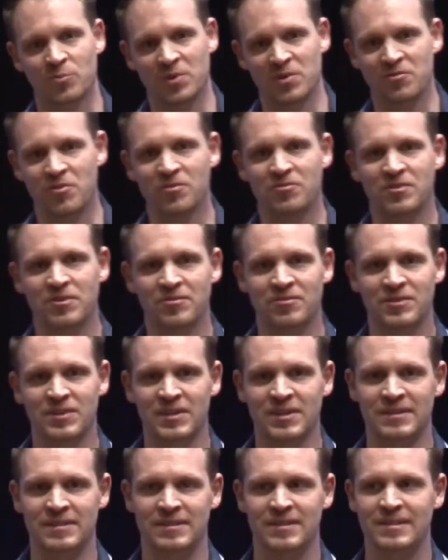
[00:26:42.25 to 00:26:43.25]

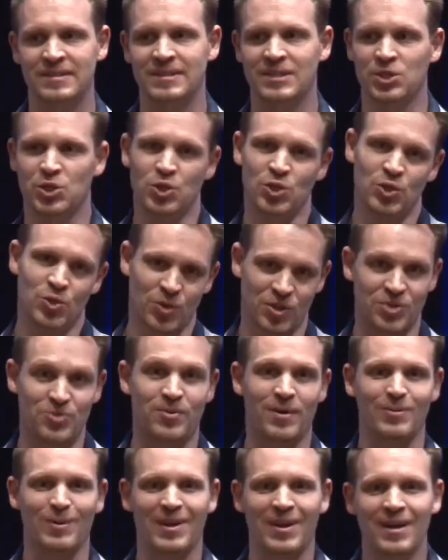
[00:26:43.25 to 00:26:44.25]
P450s, you're in
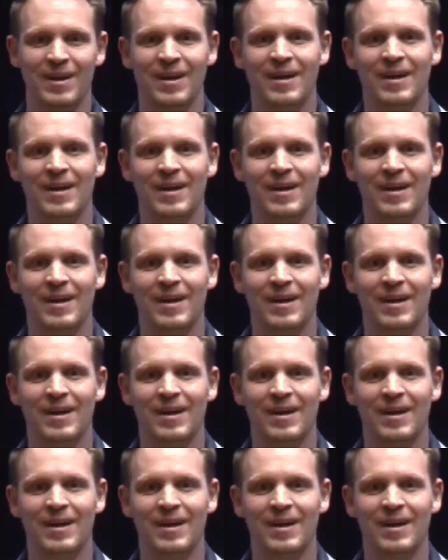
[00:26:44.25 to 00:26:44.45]
trouble.